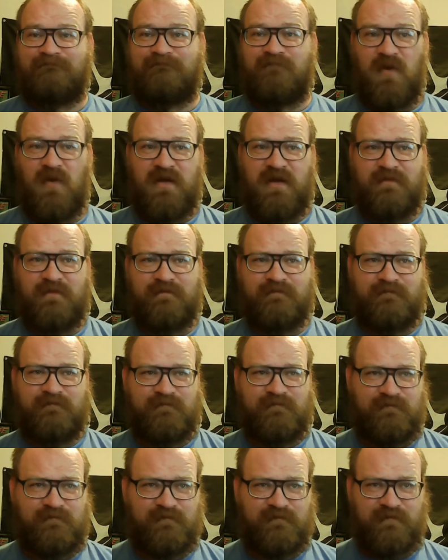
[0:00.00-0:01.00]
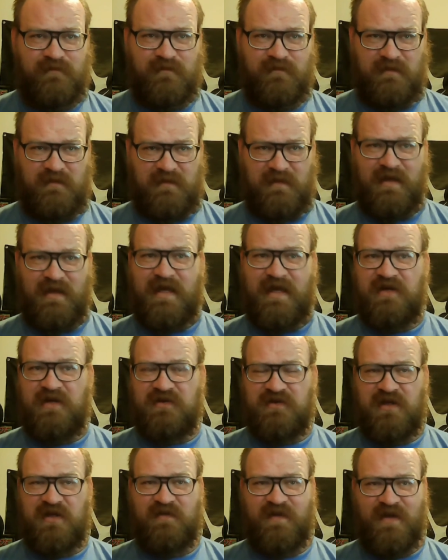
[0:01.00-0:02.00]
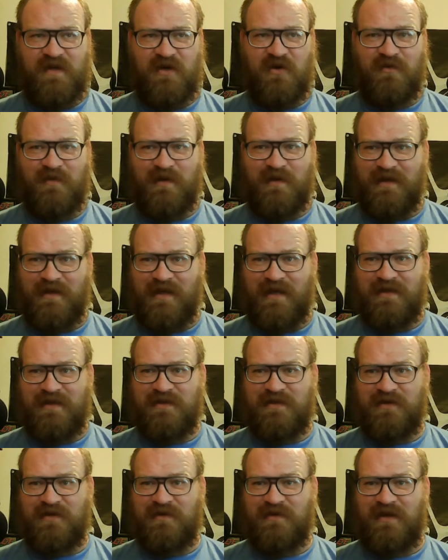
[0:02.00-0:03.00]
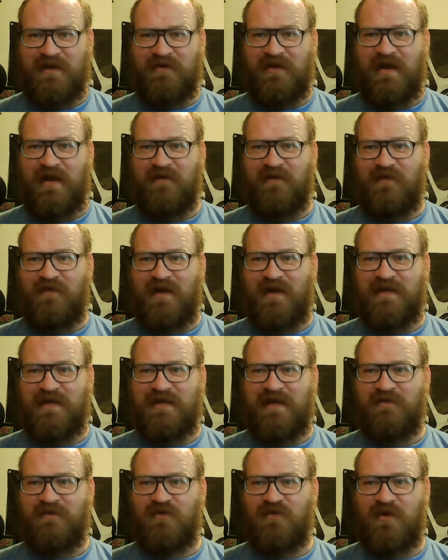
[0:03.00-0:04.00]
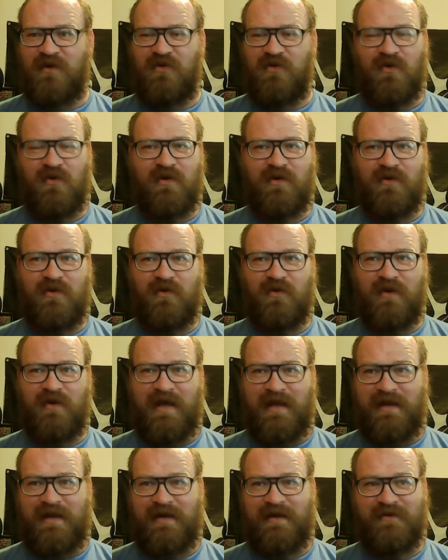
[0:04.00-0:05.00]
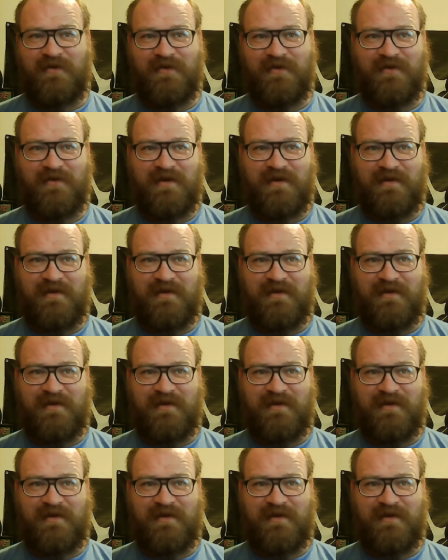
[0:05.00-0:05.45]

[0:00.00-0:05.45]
well, kiddo's going to be home all day, so I don't have any time to record or edit or